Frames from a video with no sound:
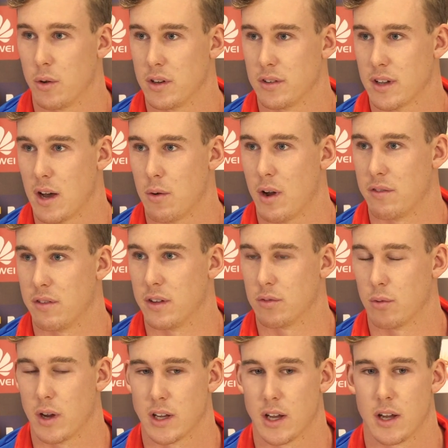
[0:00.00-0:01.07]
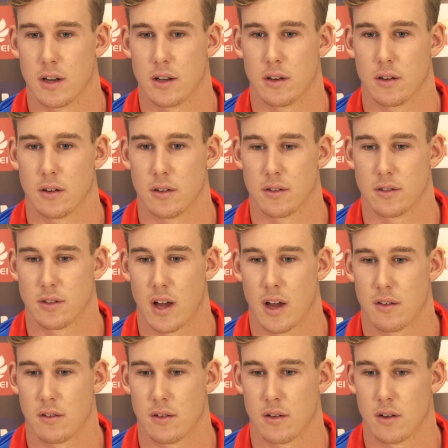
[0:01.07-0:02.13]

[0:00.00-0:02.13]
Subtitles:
we just can't wait for this weekend and start